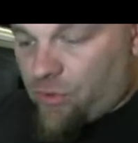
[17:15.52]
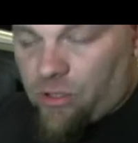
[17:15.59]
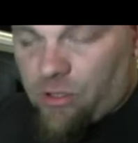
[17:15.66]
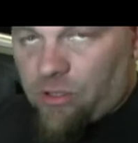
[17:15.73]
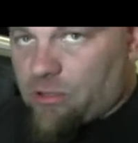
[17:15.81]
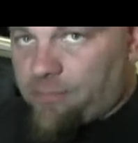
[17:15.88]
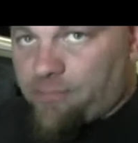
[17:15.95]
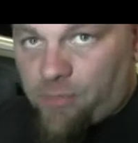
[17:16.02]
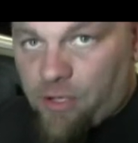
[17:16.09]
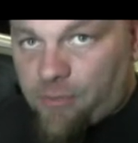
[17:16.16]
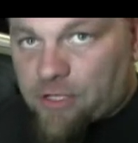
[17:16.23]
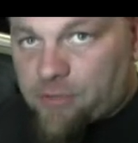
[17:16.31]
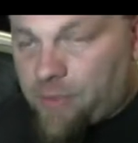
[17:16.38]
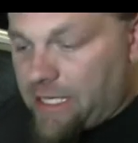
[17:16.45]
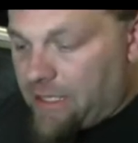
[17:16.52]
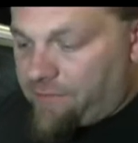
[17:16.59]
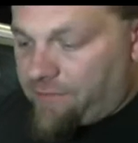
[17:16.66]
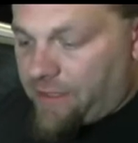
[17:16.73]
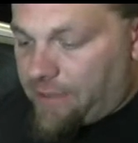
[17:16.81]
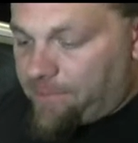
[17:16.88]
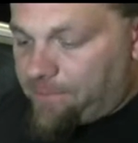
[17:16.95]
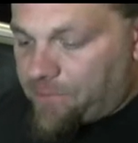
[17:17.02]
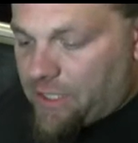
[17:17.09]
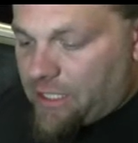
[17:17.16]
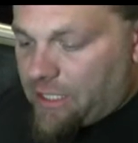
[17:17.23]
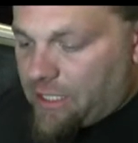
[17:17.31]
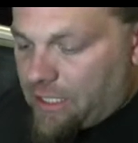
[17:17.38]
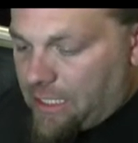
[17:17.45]
will pretty much be infinite.
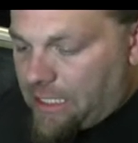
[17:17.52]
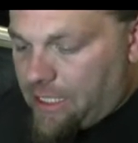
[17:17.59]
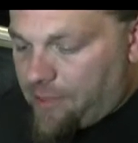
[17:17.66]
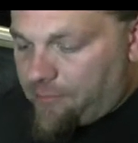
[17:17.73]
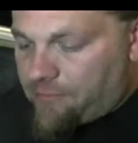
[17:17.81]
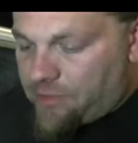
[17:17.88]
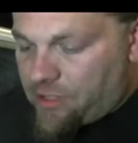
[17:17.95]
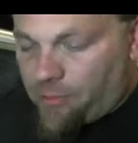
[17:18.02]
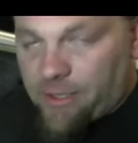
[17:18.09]
There